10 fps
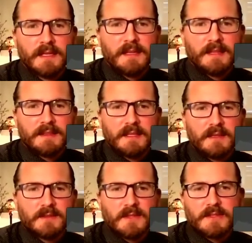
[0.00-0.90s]
that
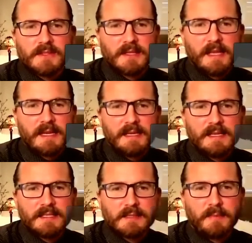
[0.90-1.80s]
there's a salinity
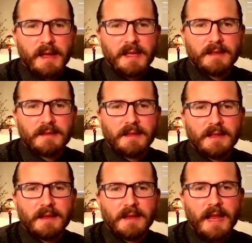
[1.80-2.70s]
spike
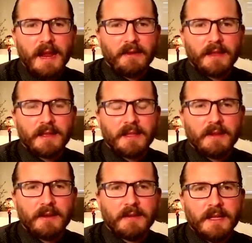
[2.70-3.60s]
in an area
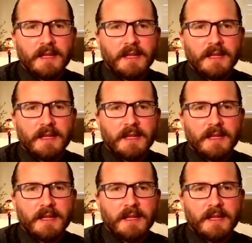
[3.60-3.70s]
here,